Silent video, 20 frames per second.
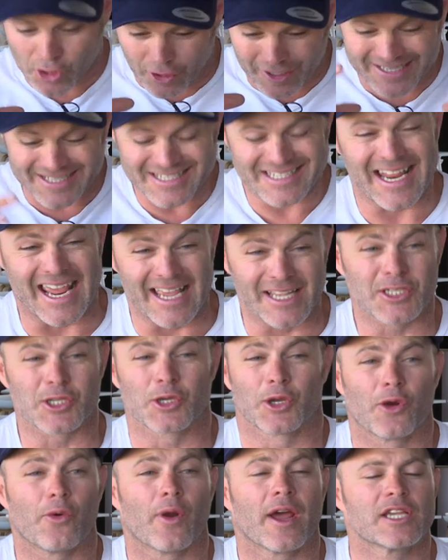are intense
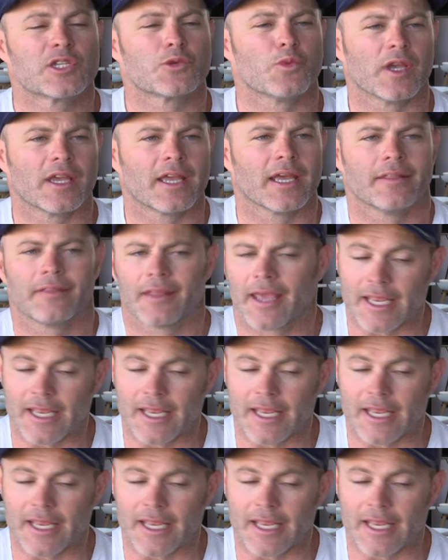on a race weekend.